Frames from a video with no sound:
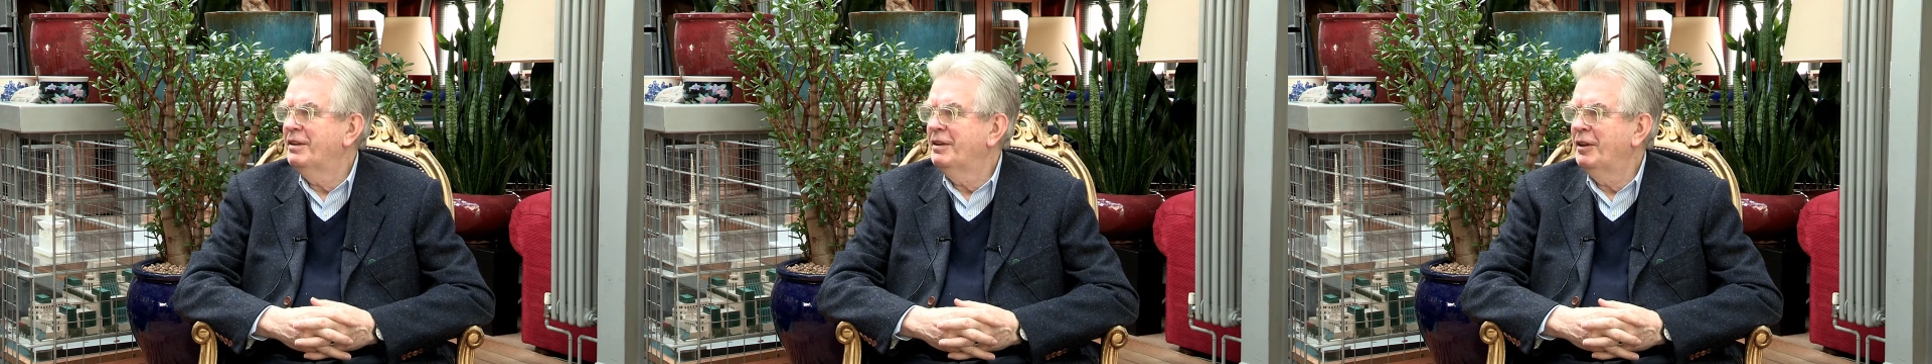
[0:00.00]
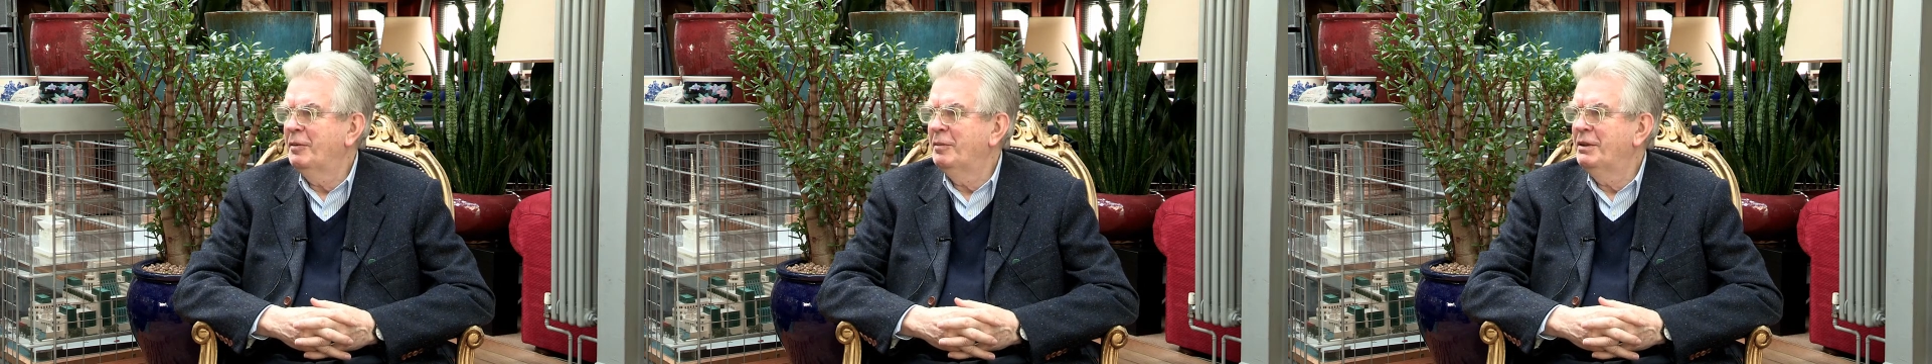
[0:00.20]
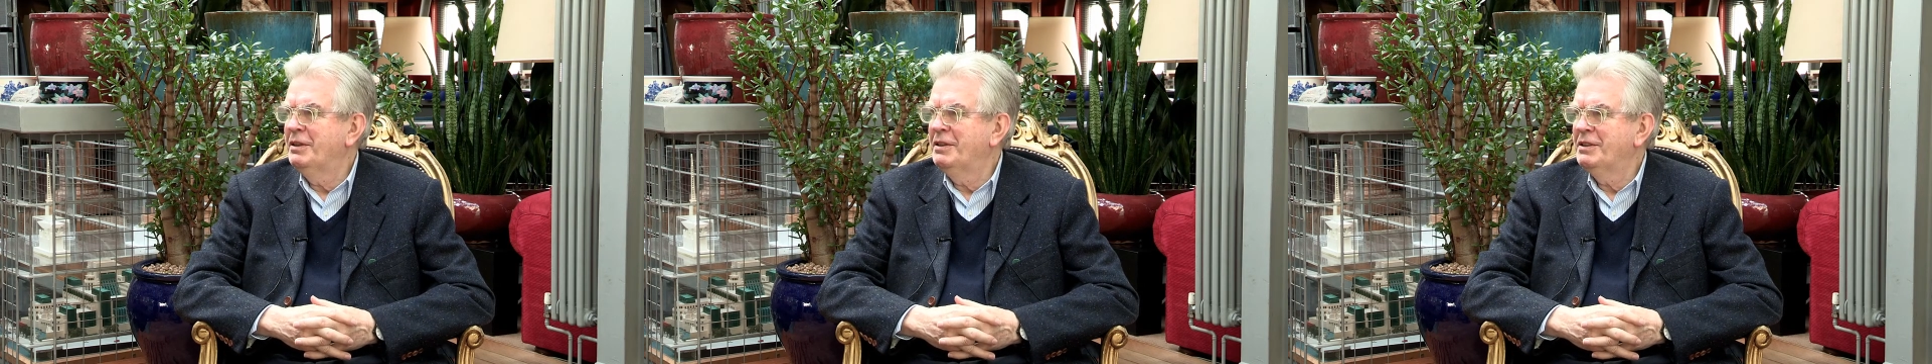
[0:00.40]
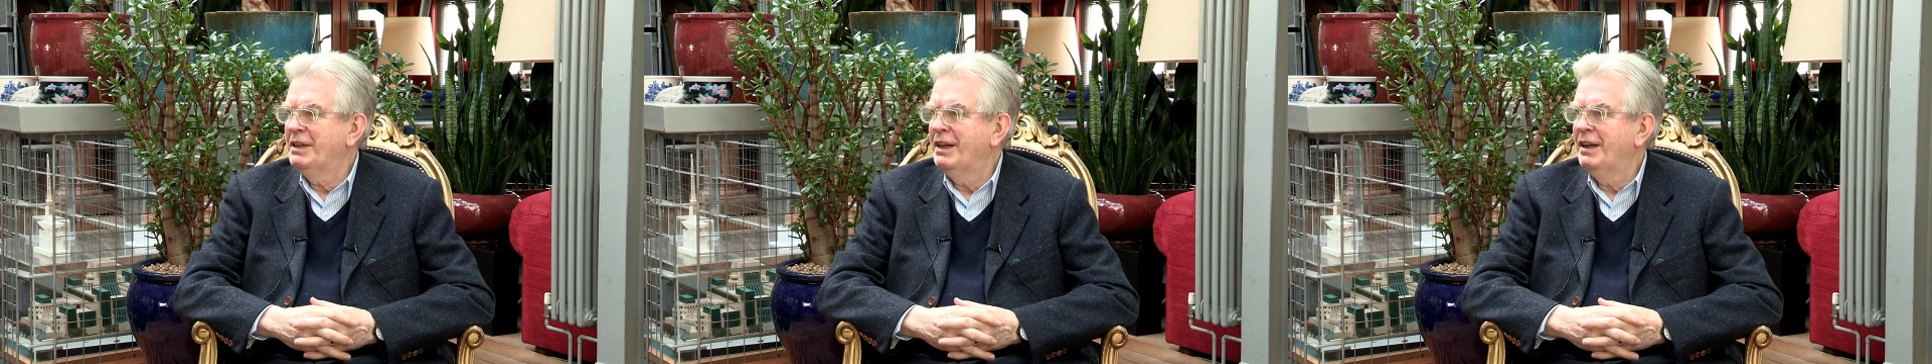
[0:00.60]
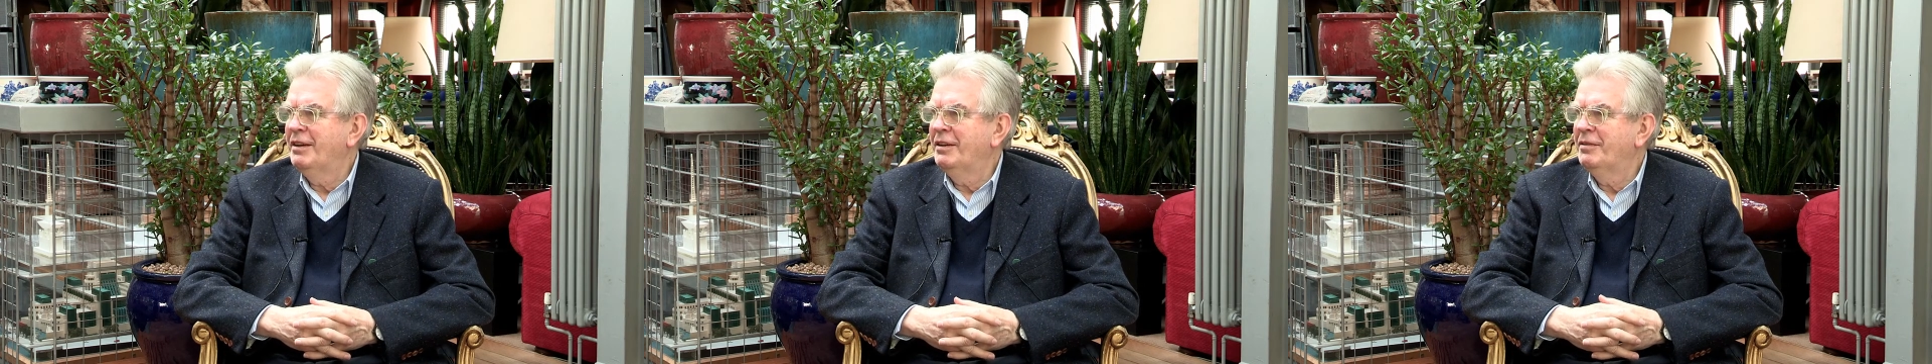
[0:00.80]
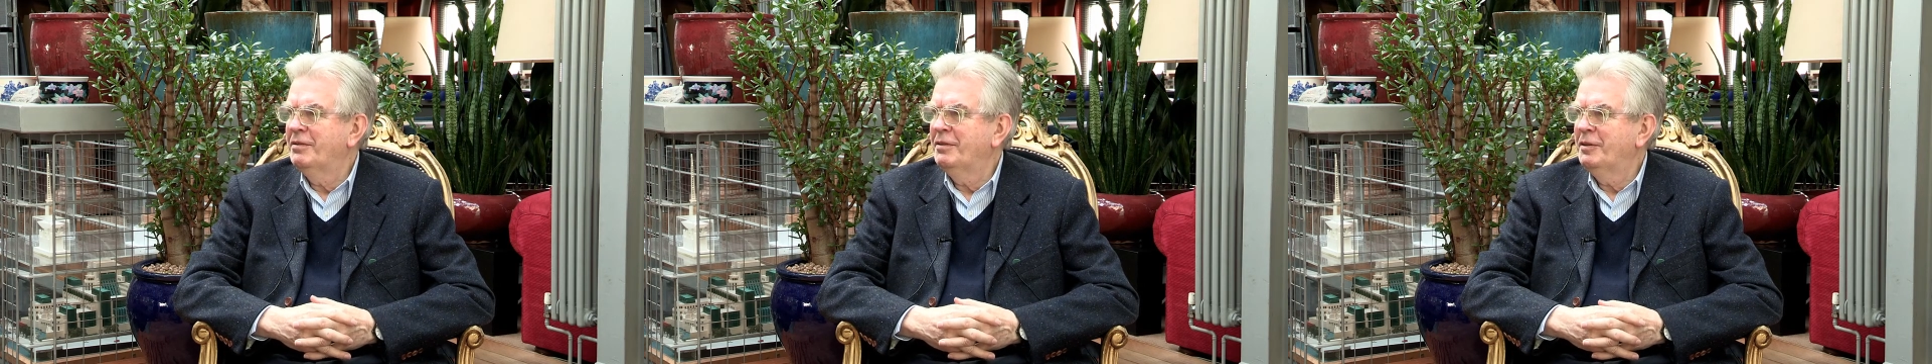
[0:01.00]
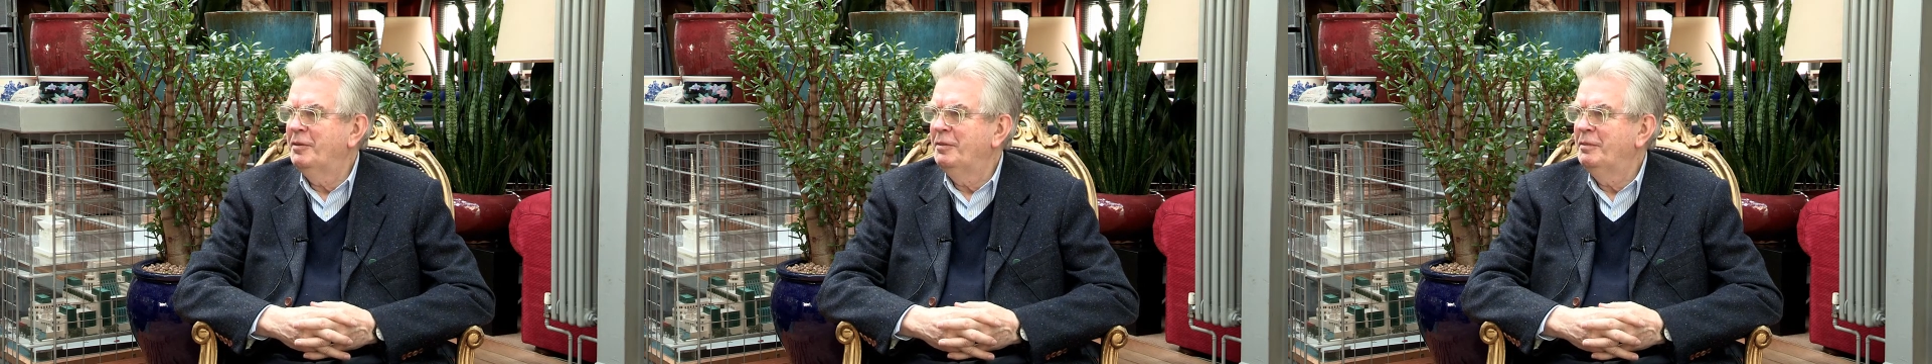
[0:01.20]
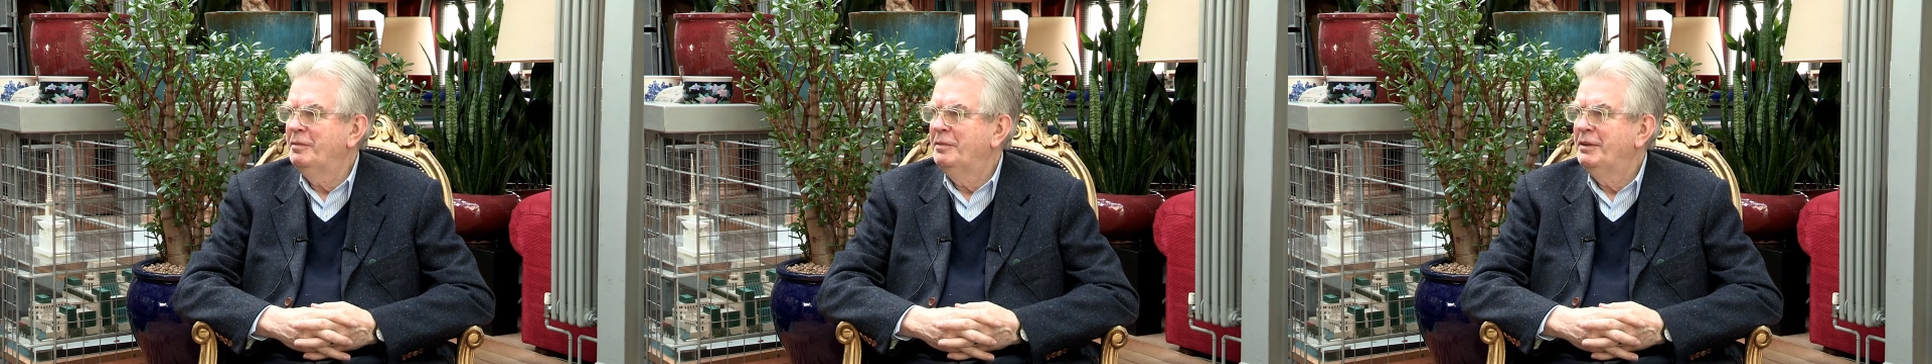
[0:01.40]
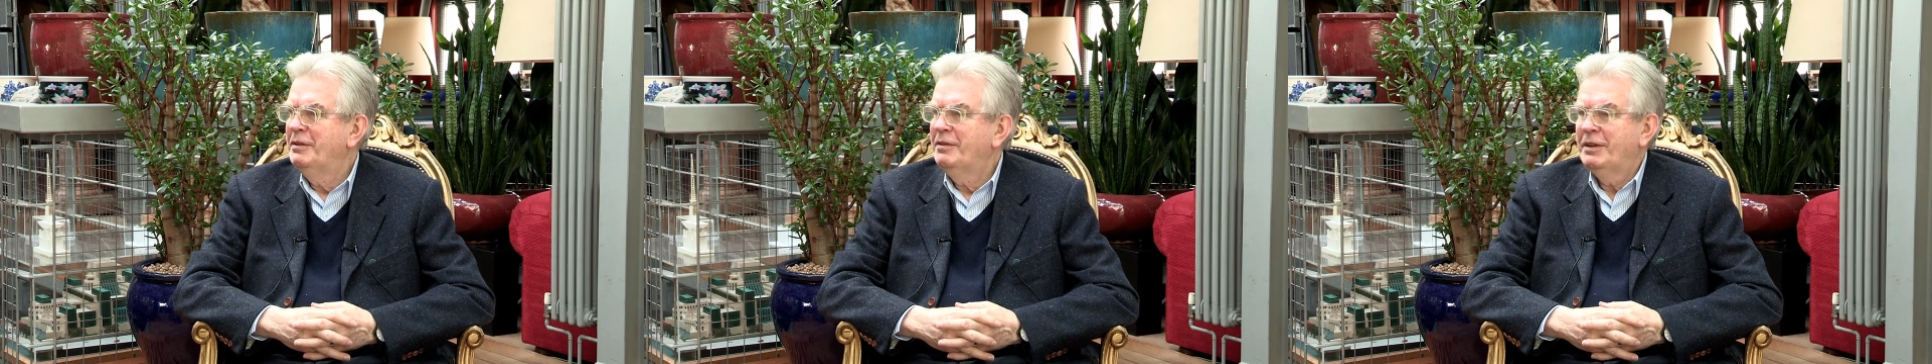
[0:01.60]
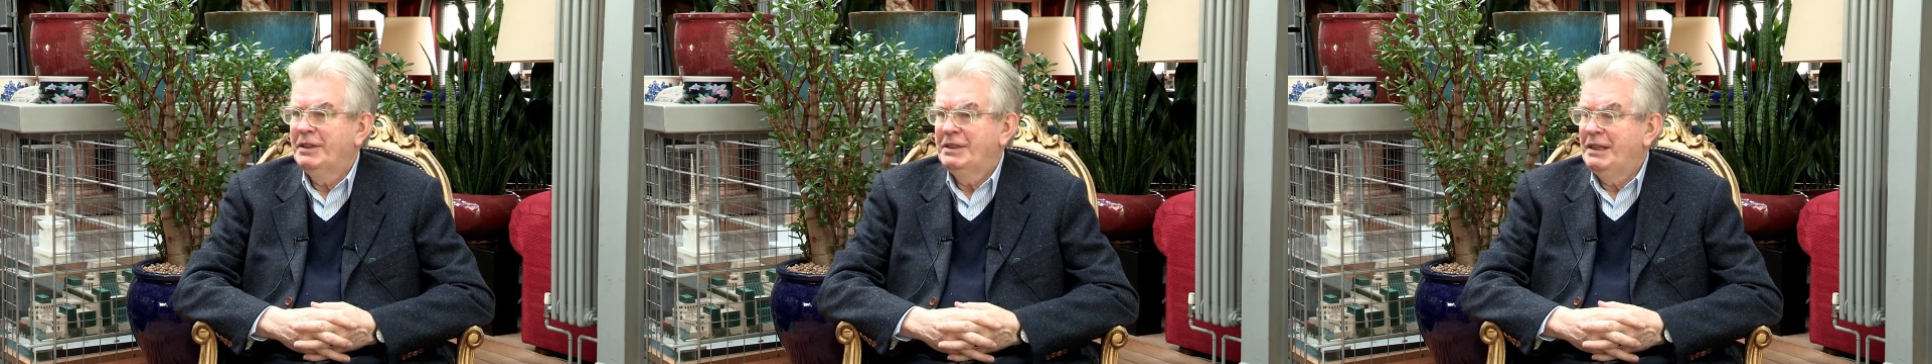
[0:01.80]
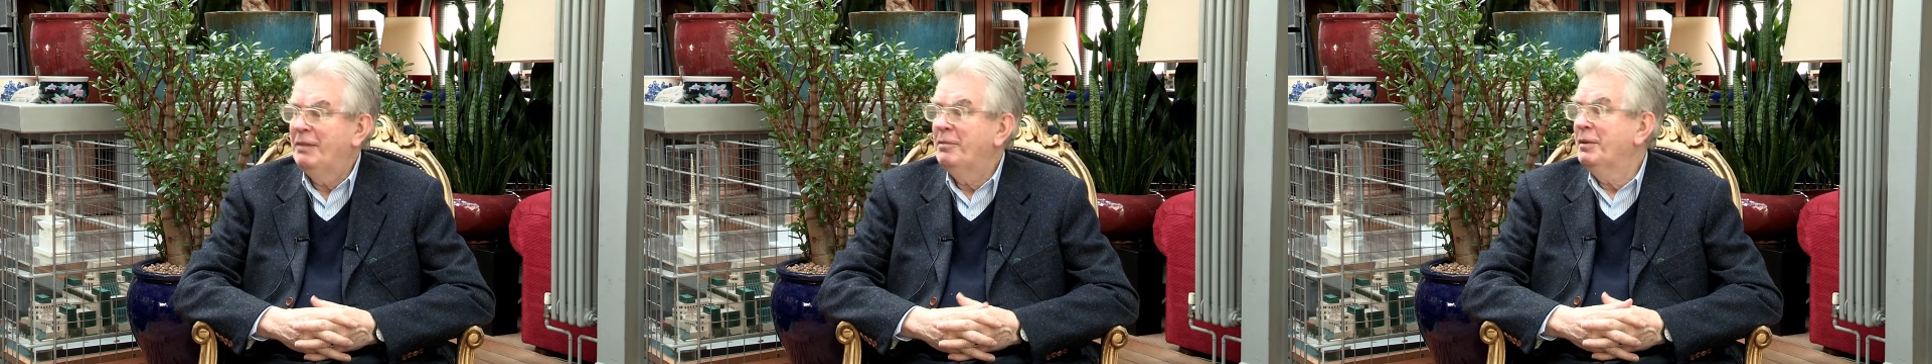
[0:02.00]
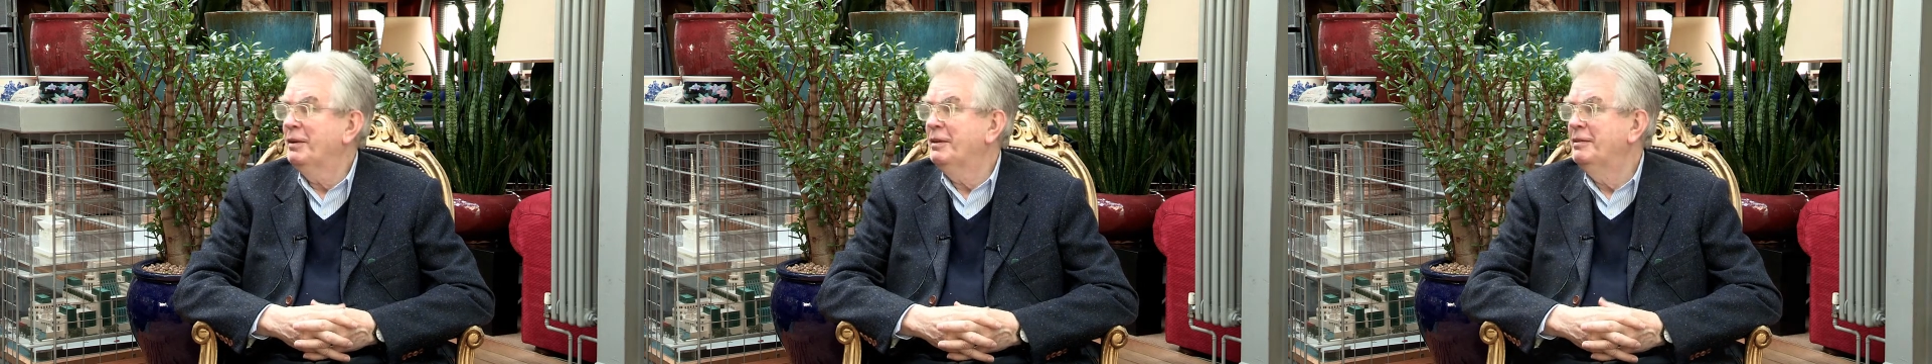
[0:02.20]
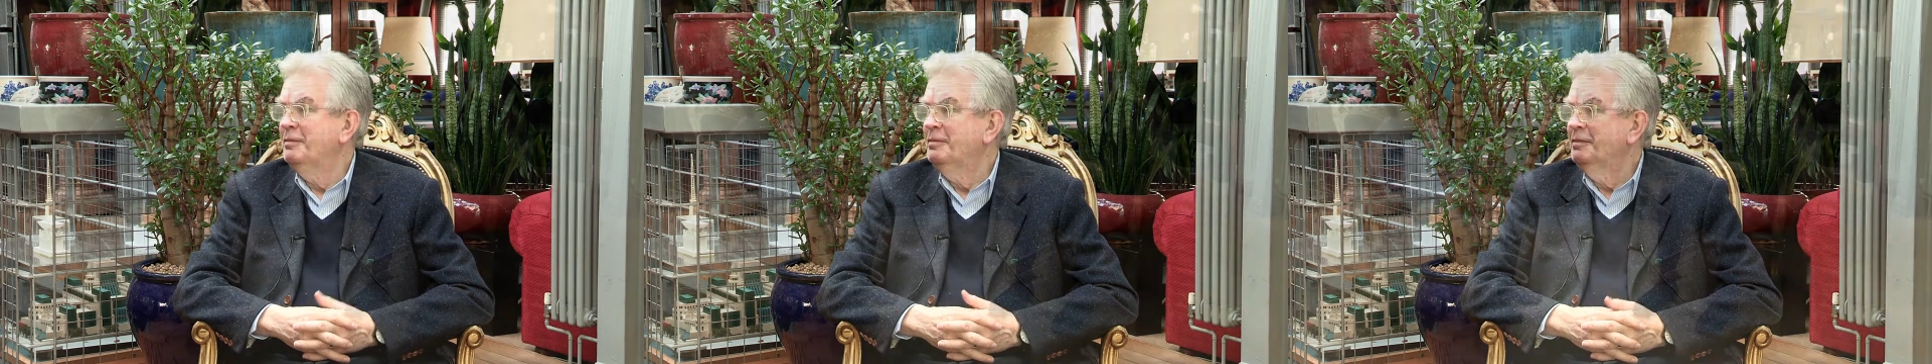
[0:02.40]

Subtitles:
urban design and form, for example.